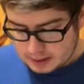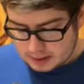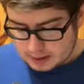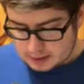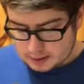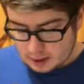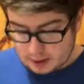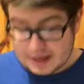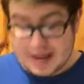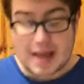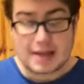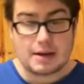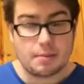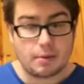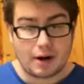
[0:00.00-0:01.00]
starting
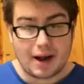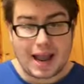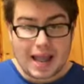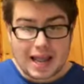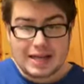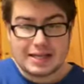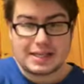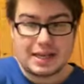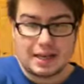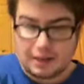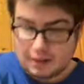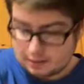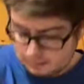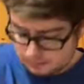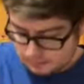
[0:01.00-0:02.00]
at number
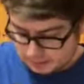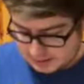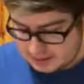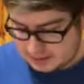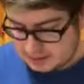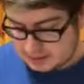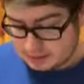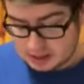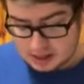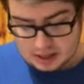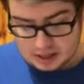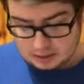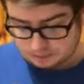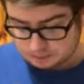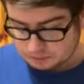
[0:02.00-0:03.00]
18 is
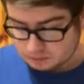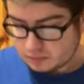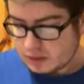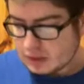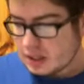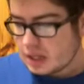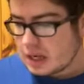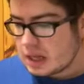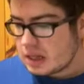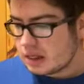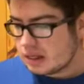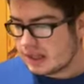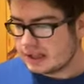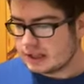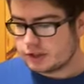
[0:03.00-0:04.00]

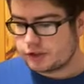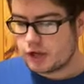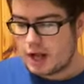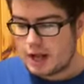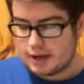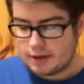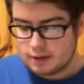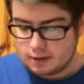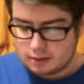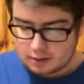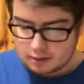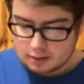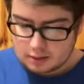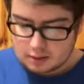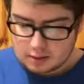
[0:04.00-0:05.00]
Little John.
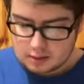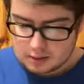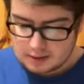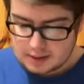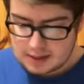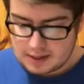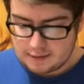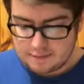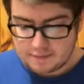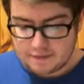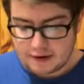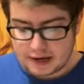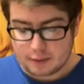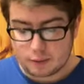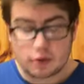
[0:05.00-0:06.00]
The
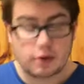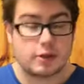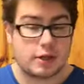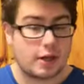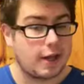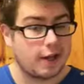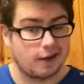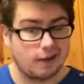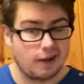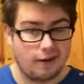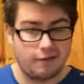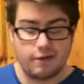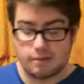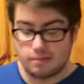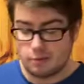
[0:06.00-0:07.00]
very worst kill
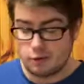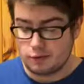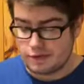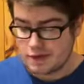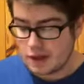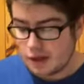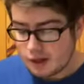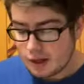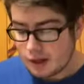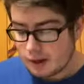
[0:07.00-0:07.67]
of the movie,